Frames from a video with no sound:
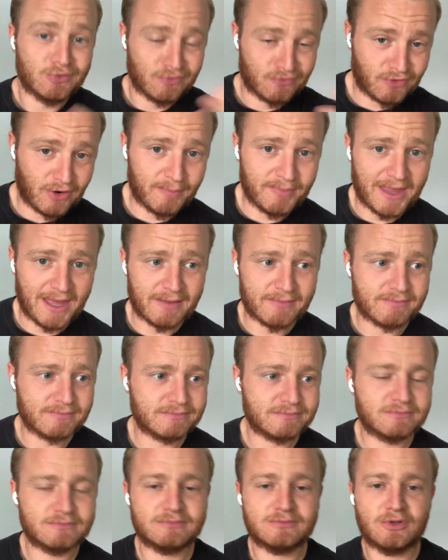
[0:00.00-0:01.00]
from, that,
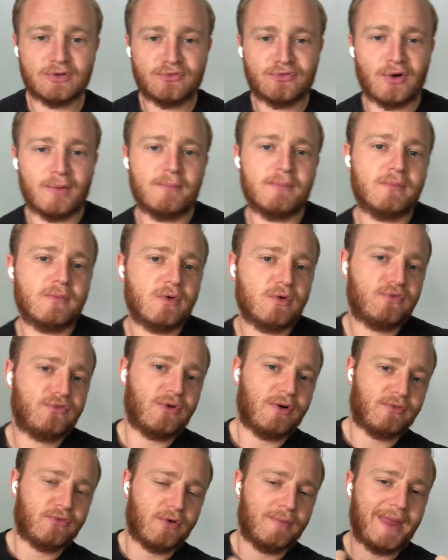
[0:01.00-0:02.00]
from,
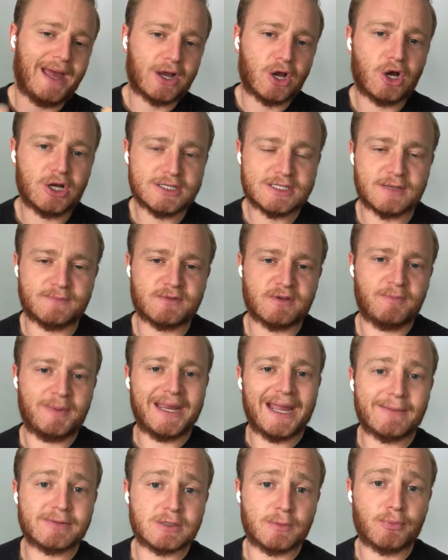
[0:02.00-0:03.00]
from, from that concept of
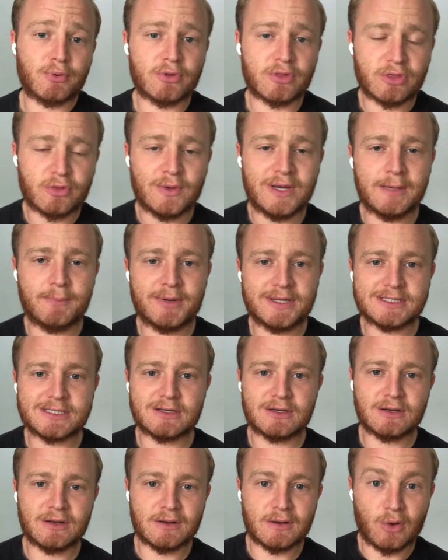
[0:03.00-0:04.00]
being able to three D print
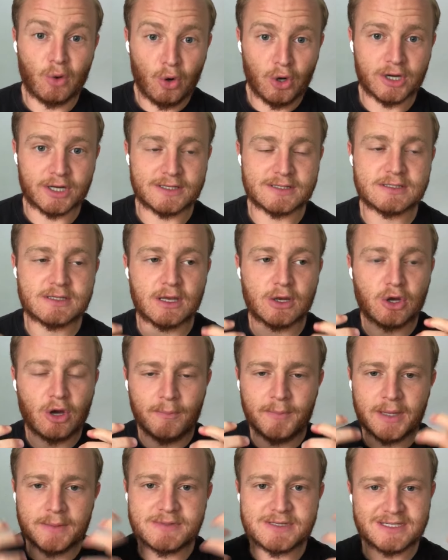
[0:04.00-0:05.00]
organs
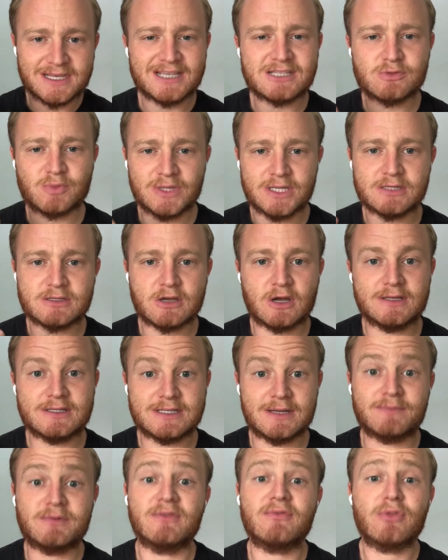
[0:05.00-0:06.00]
got me obsessed with this
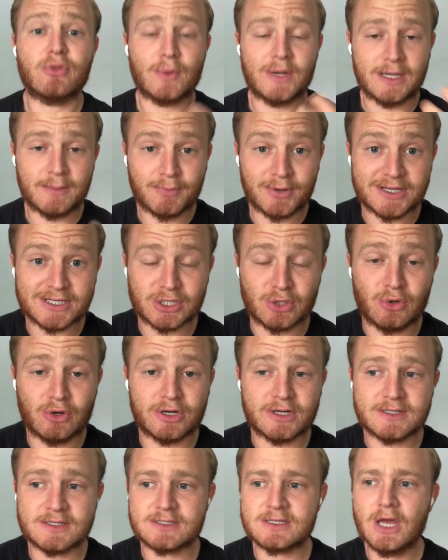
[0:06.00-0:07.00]
concept of three D printed
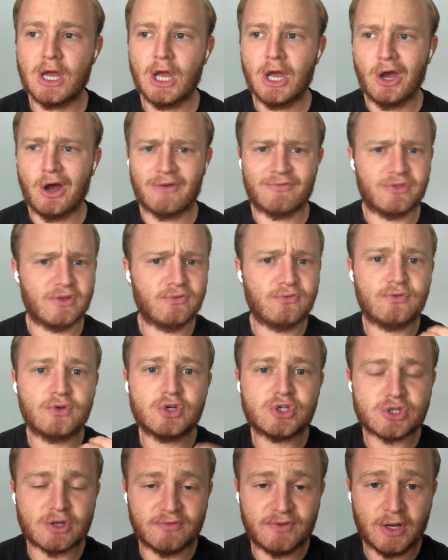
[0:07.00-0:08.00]
organs, of the
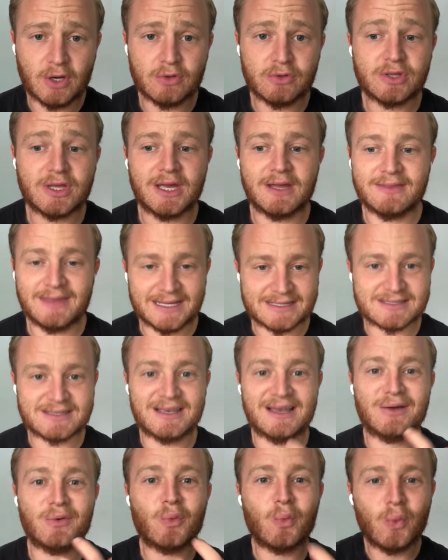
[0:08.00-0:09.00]
future of healthcare. That's
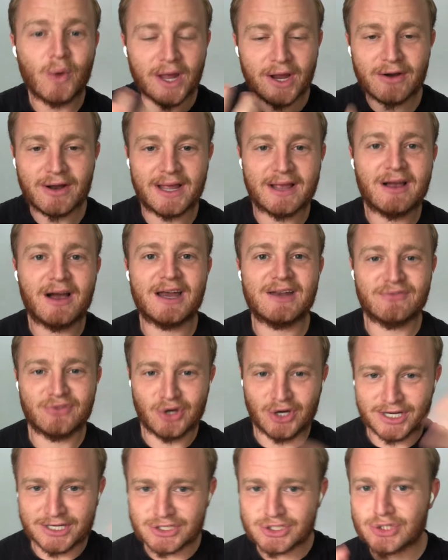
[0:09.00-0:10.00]
where I kind of
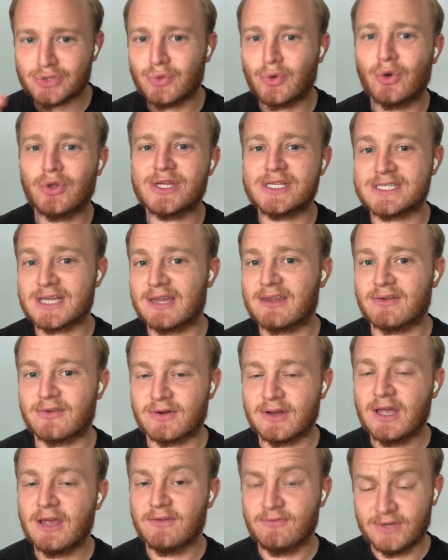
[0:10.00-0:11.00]
got into all these
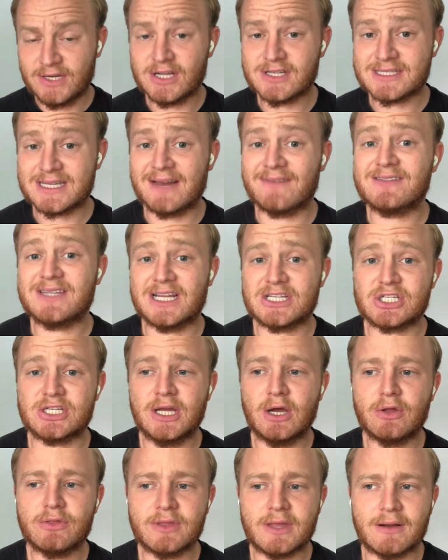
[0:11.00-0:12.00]
other videos that I've touched in
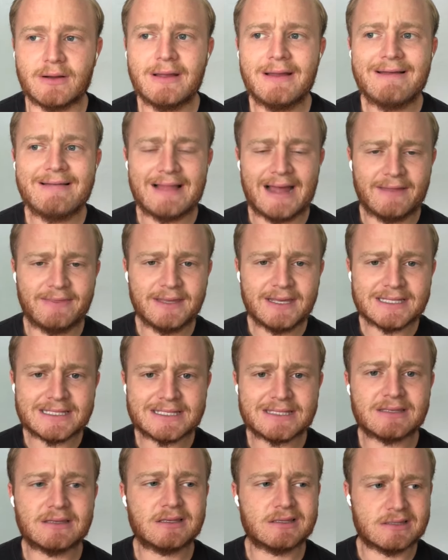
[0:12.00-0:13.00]
healthcare. I think
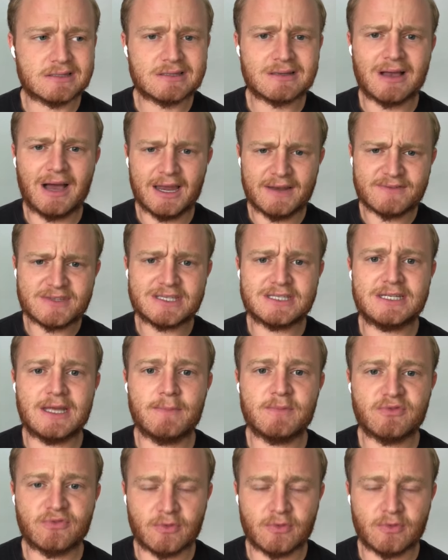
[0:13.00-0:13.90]
it's kind of stemmed